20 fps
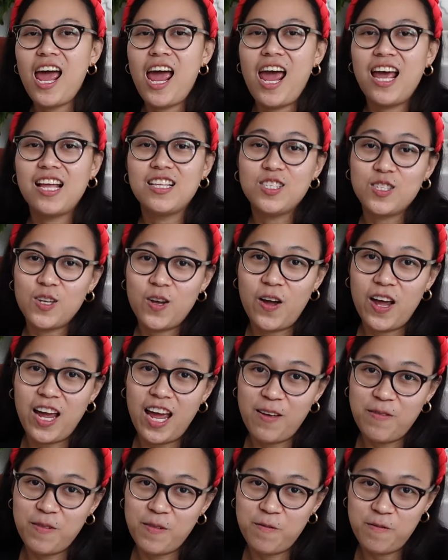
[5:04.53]
and so I
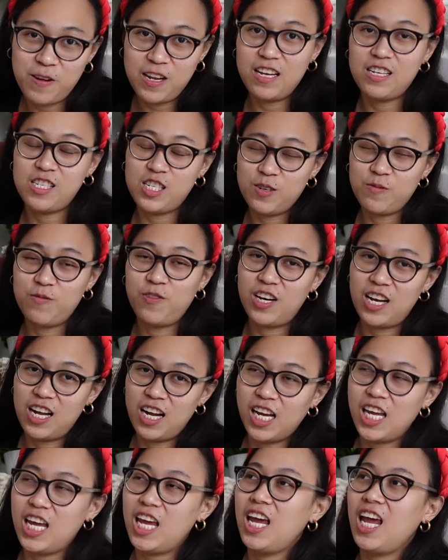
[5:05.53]
haven't finished
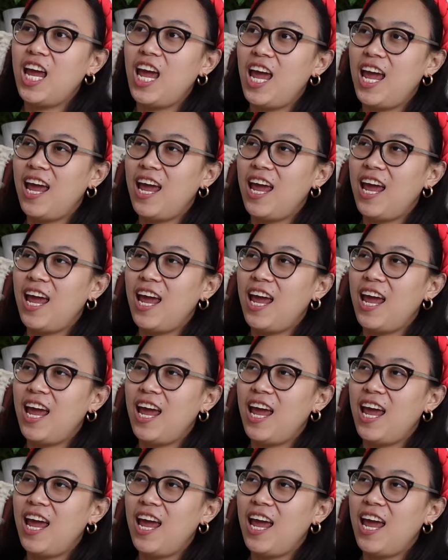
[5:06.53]
vlogging